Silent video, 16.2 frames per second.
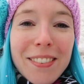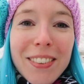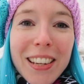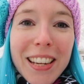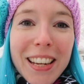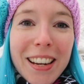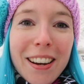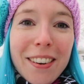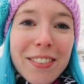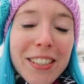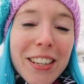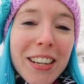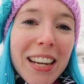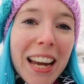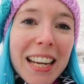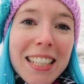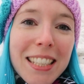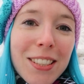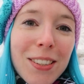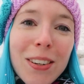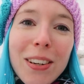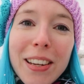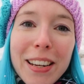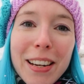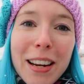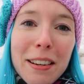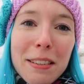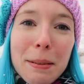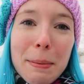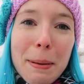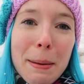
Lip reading: of looking after your guests or looking after